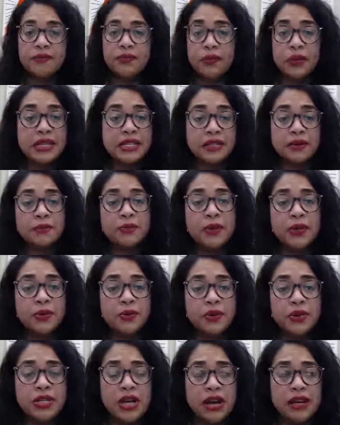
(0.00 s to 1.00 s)
recent book,
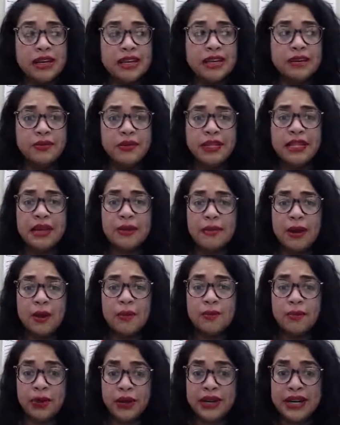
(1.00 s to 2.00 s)
were talking really
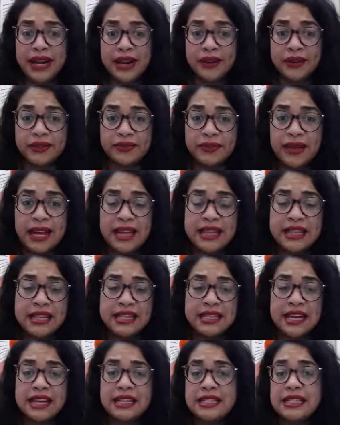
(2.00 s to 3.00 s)
about burnout and
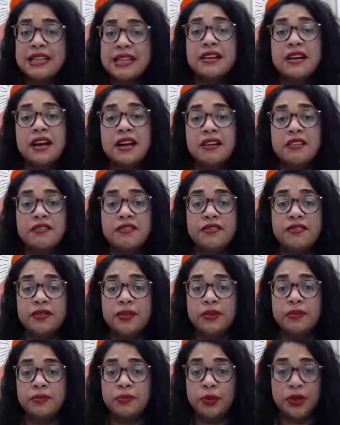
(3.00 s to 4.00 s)
this idea of
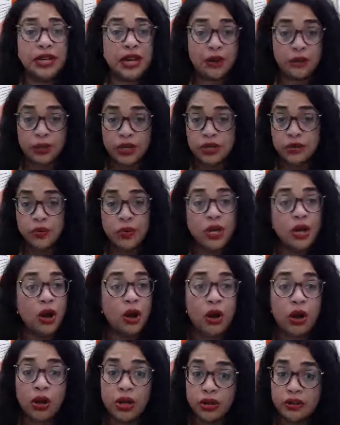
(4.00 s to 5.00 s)
burnout, which we
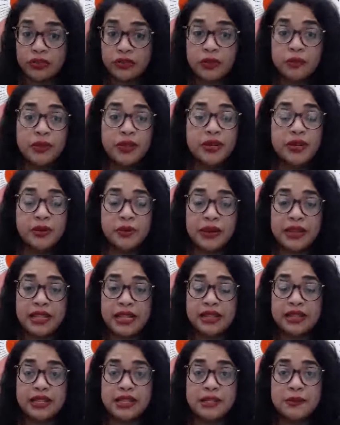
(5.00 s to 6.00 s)
all are familiar with
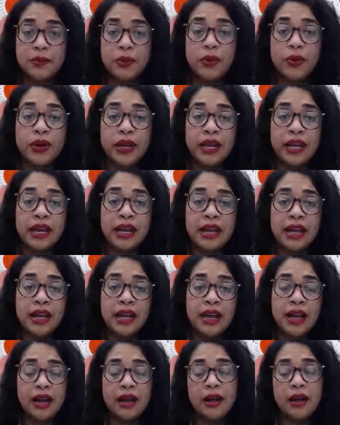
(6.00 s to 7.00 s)
at this point.
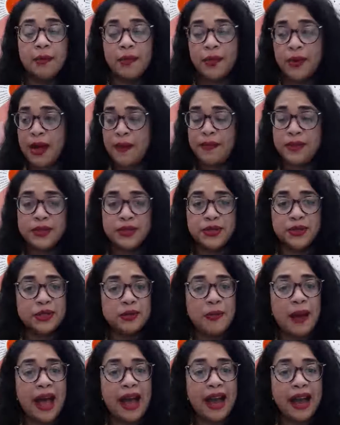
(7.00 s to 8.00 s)
A couple episodes
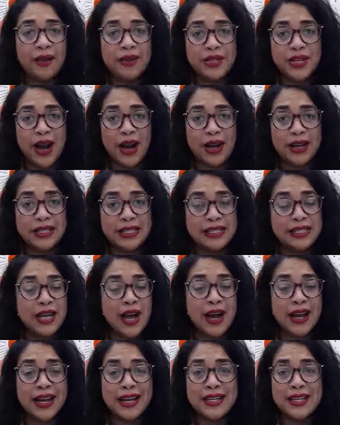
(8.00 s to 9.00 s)
back, I was
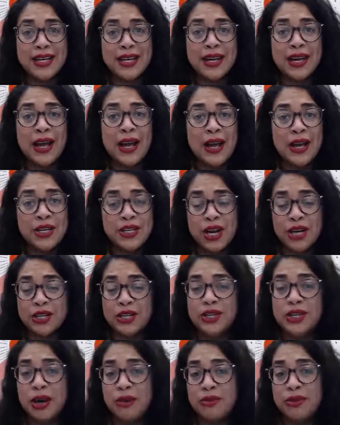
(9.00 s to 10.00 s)
talking to
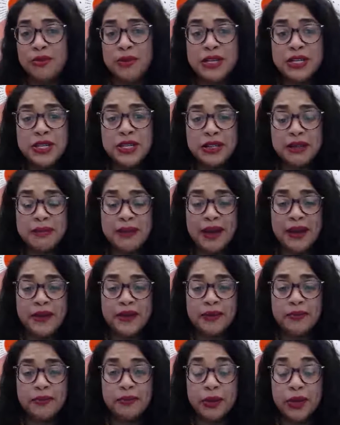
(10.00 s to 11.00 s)
Dr. Tommy Mitchell
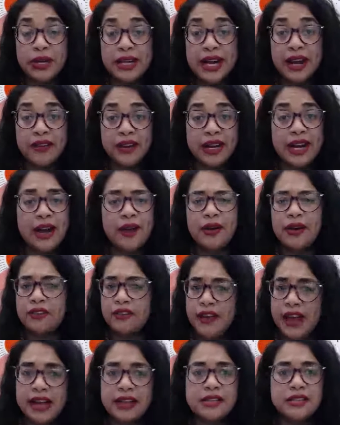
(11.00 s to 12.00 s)
about burnout and how it
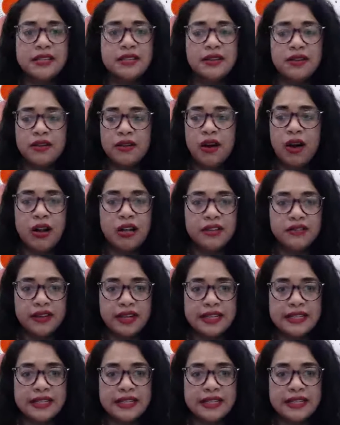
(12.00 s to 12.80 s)
affects all of